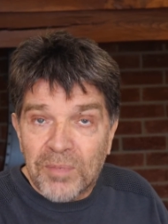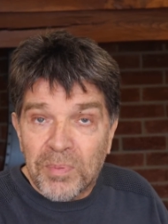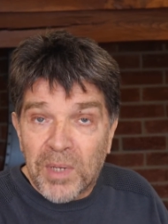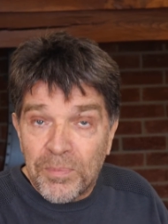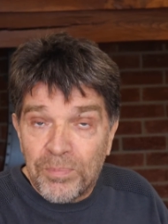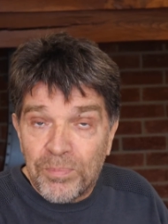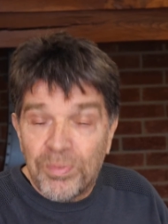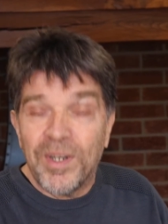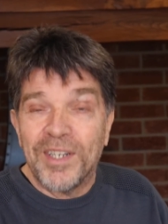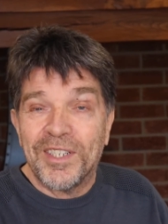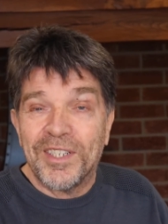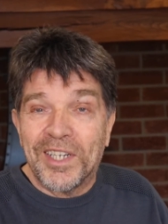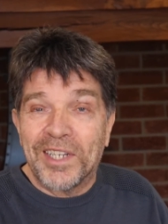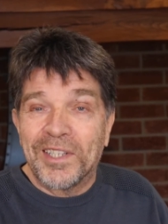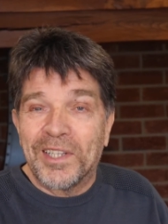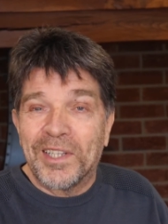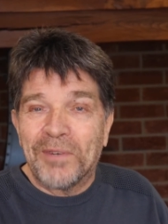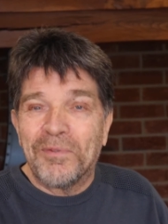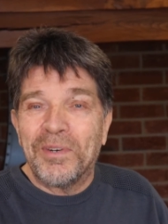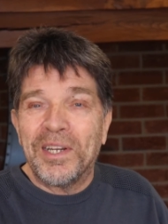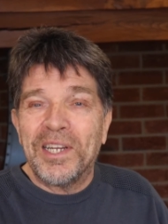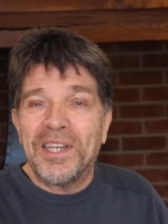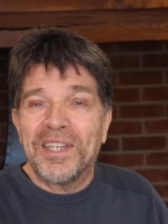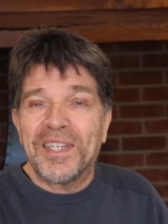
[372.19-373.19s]
by pressing
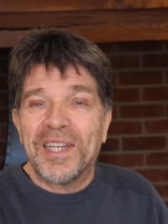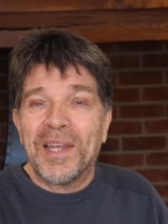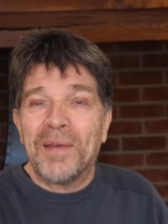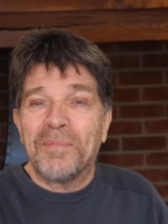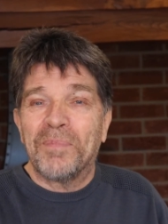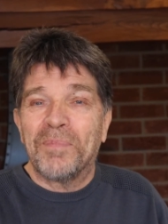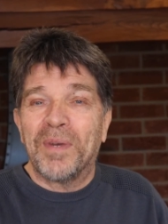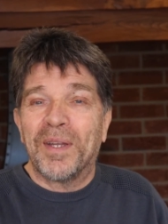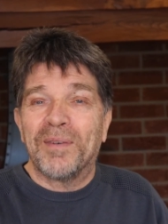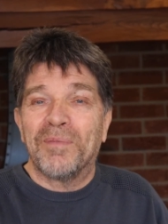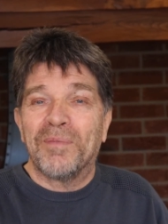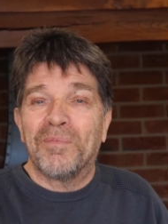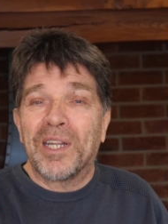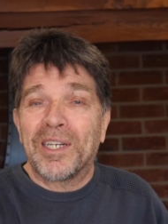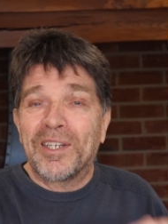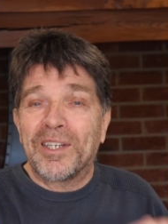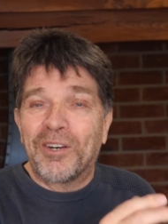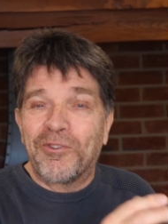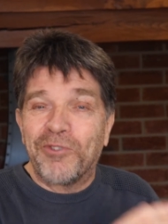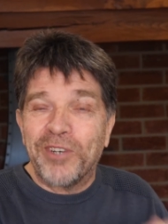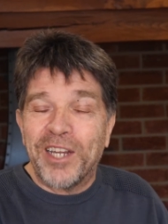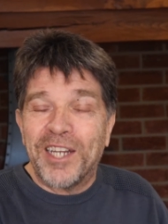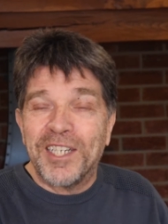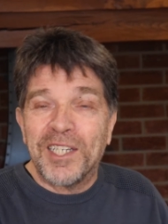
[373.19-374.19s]
the reset button and
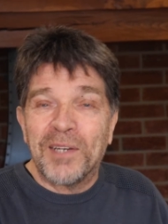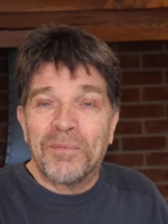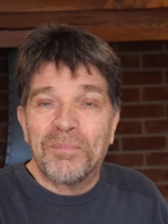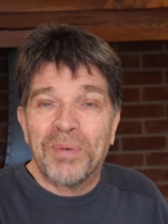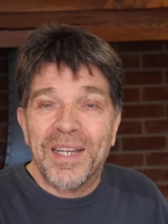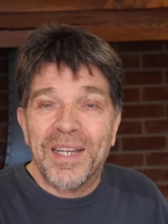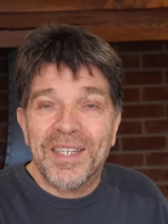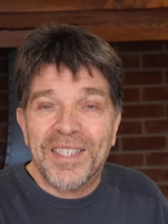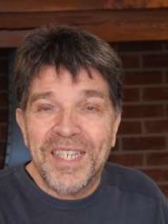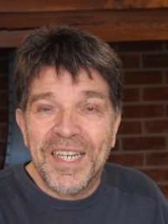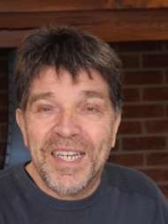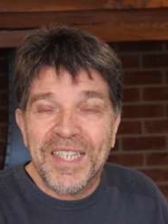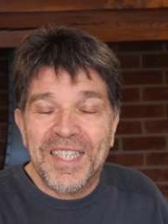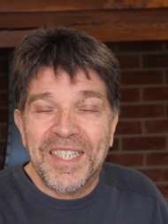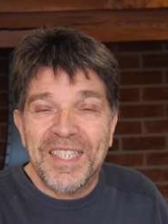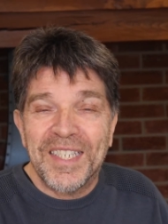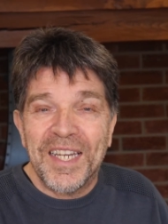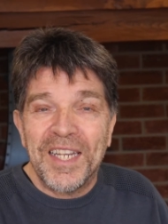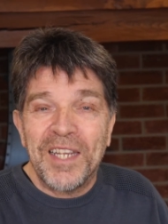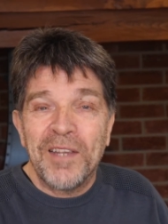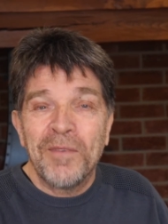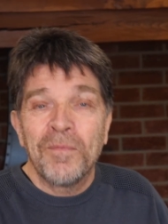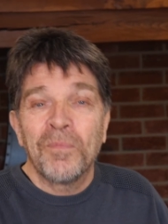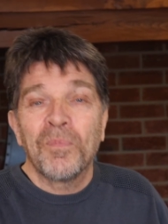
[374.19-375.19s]
creating
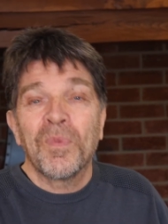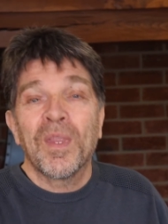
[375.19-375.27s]
plasticity.